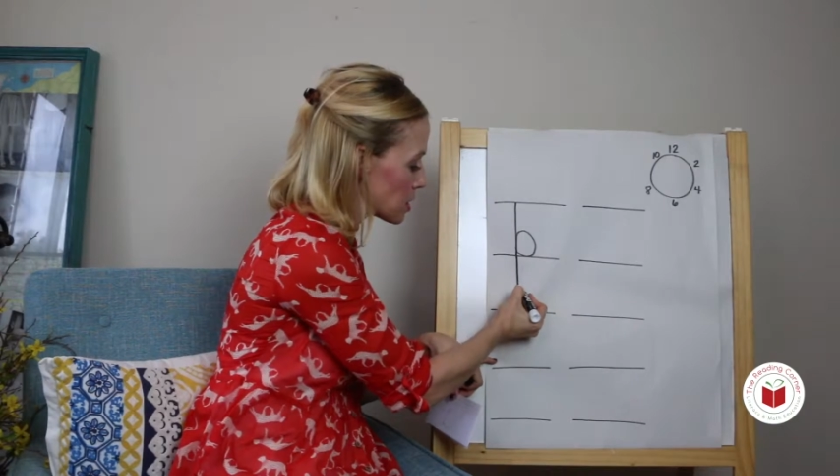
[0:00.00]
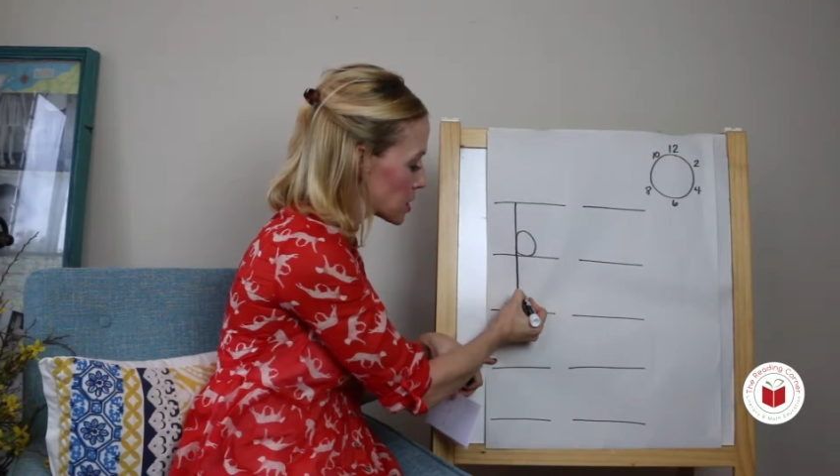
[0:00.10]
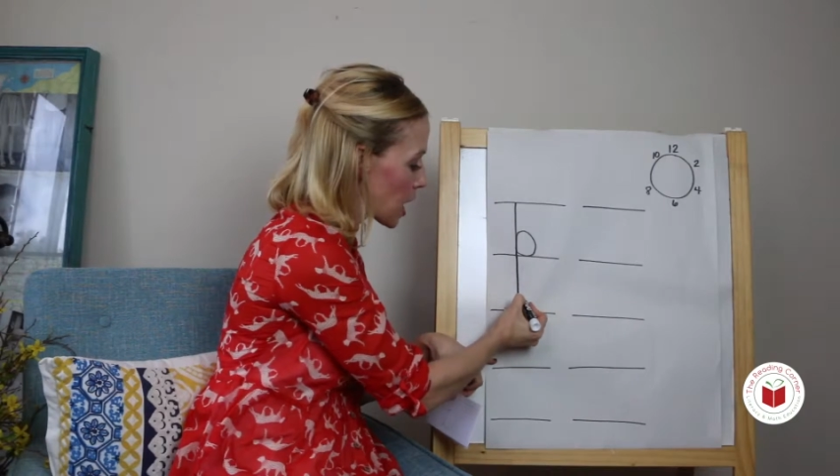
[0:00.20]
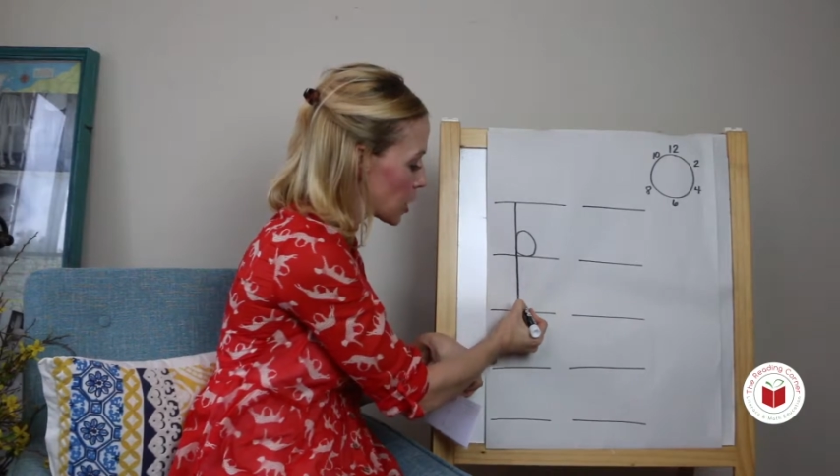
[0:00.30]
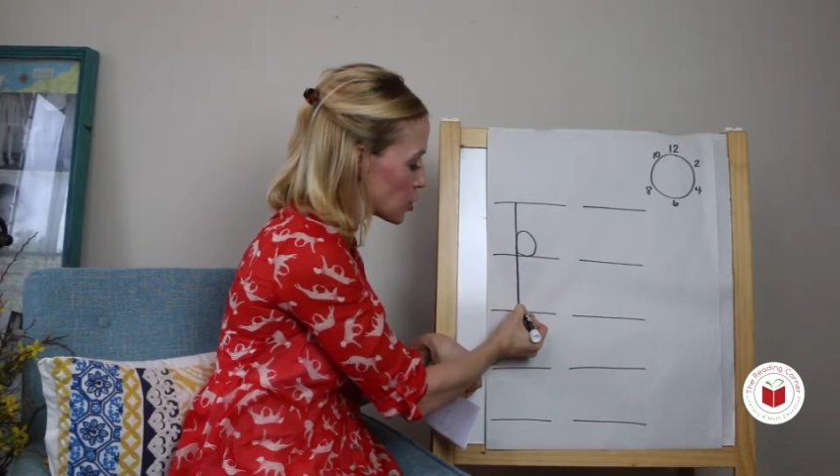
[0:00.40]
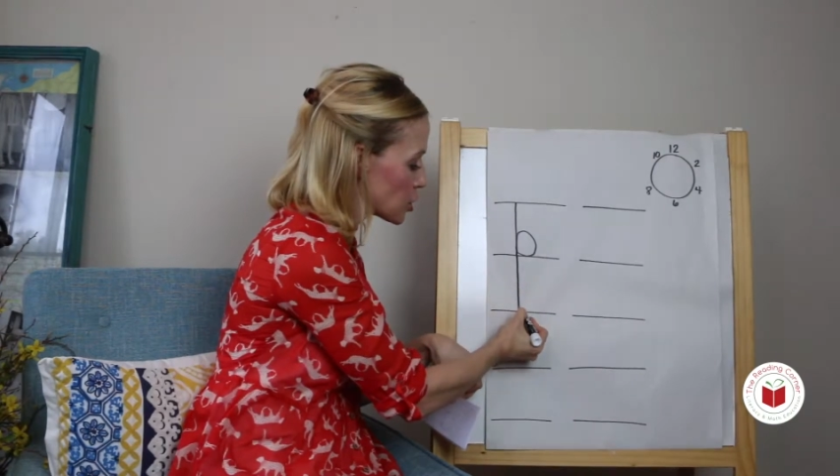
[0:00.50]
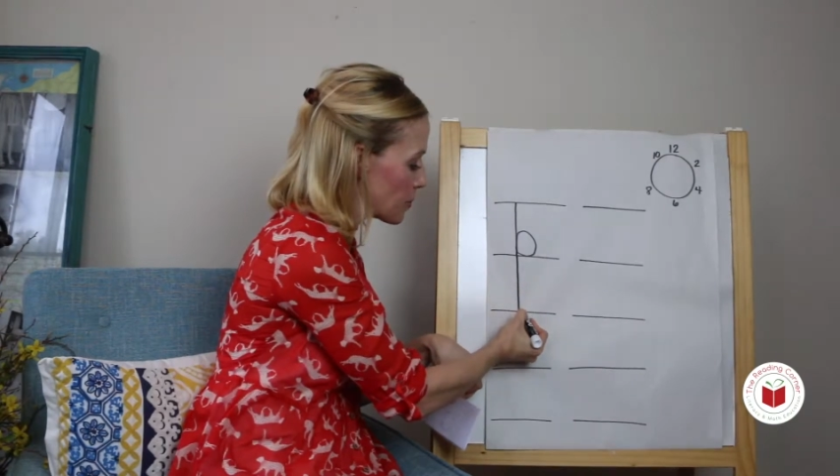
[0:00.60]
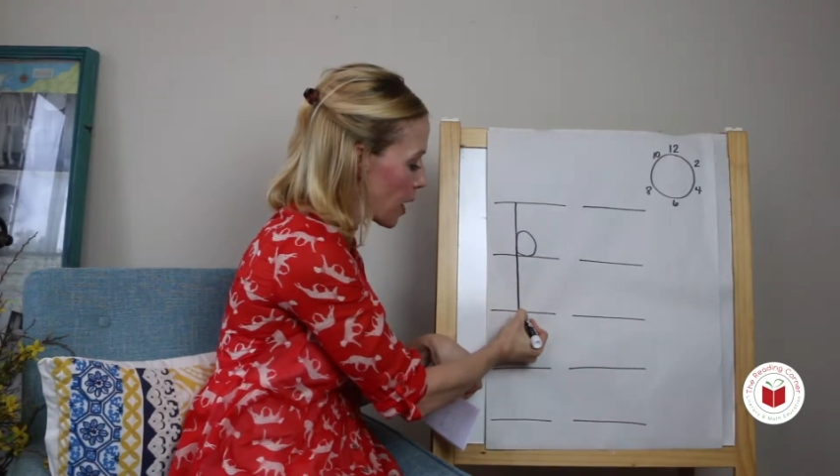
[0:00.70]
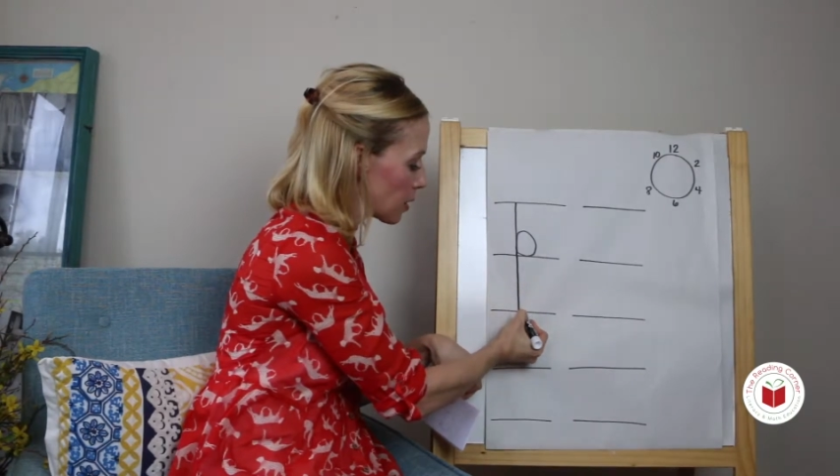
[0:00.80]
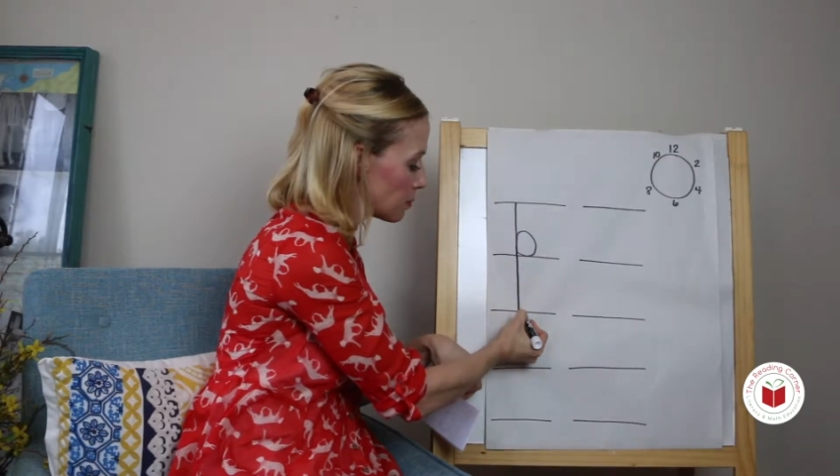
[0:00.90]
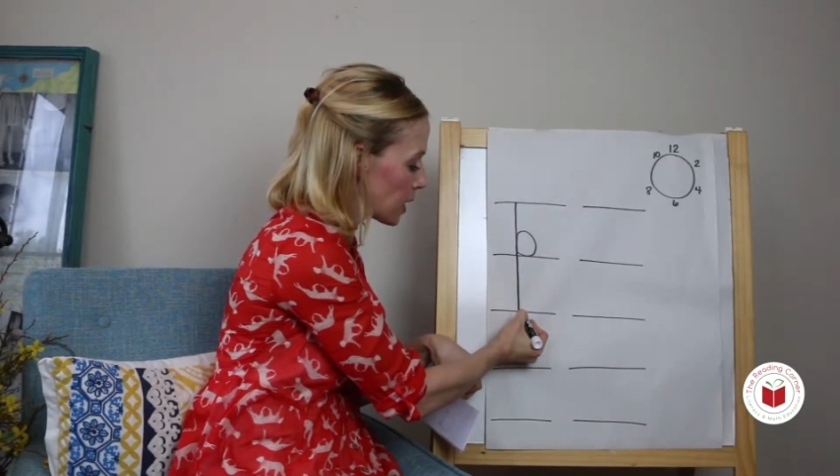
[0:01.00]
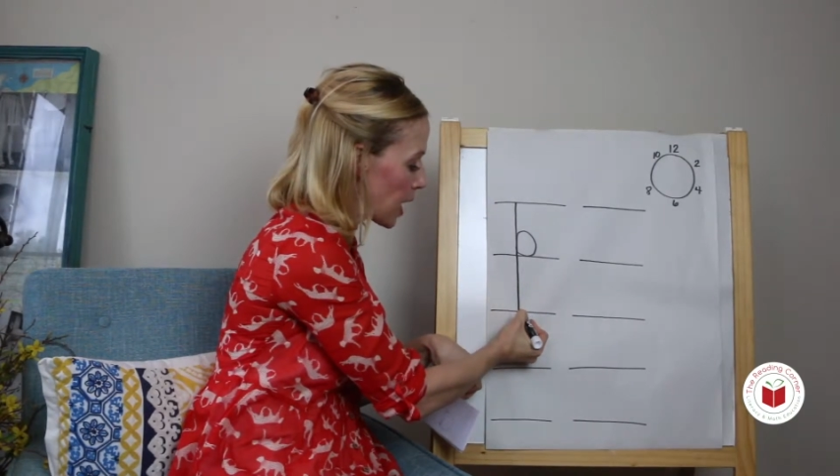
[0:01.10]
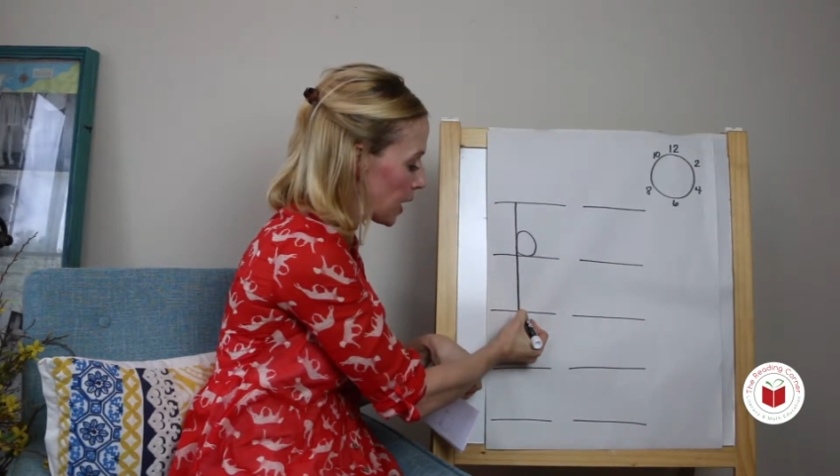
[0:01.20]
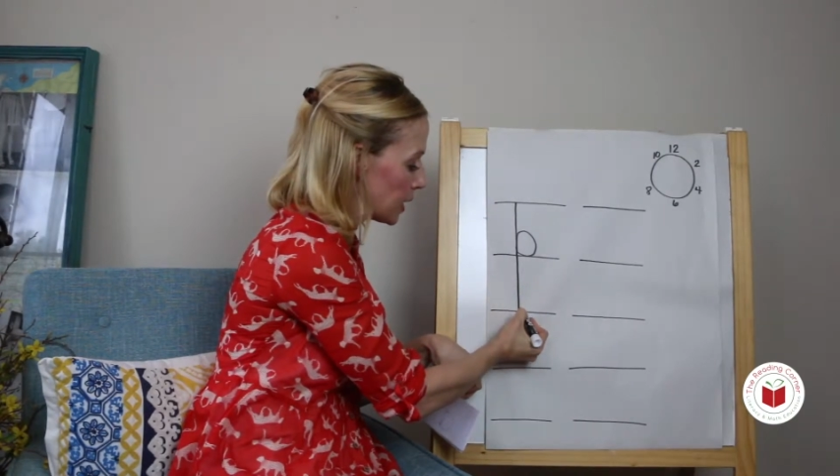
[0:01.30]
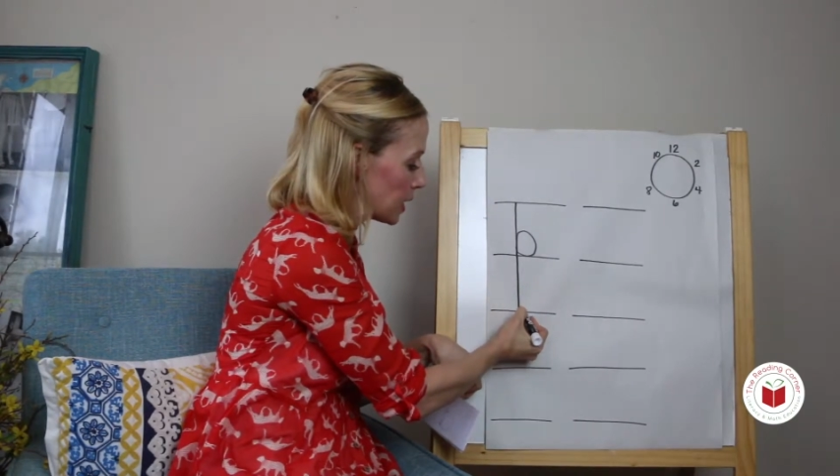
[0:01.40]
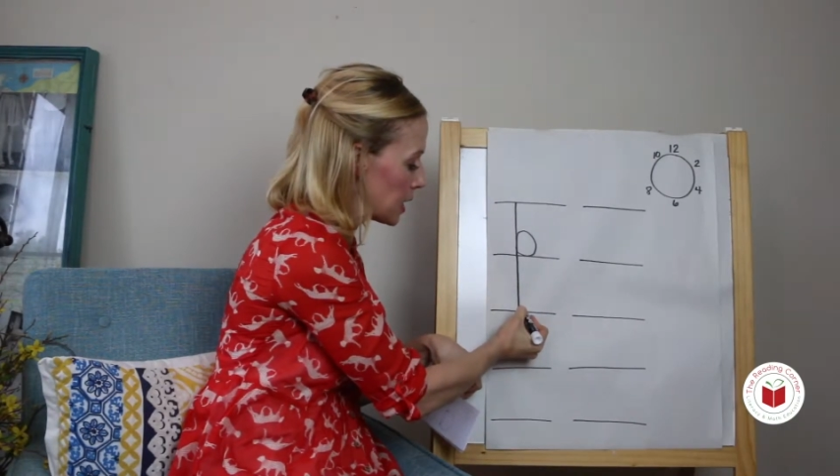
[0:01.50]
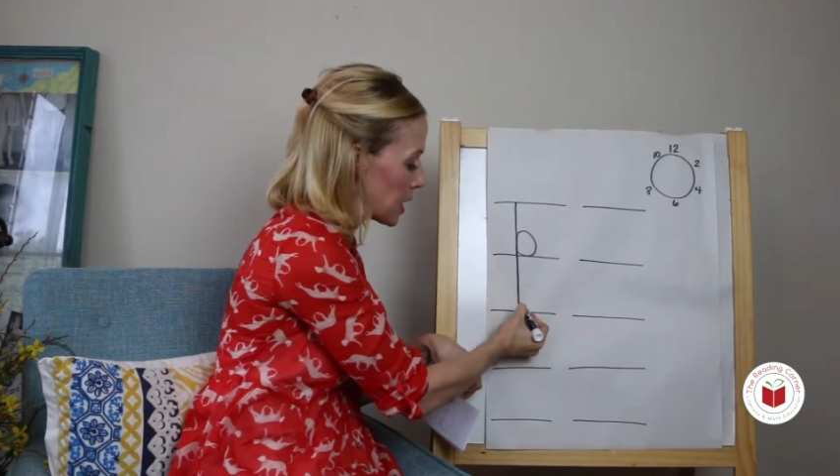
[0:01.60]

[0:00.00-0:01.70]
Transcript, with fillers: touch the bottom line,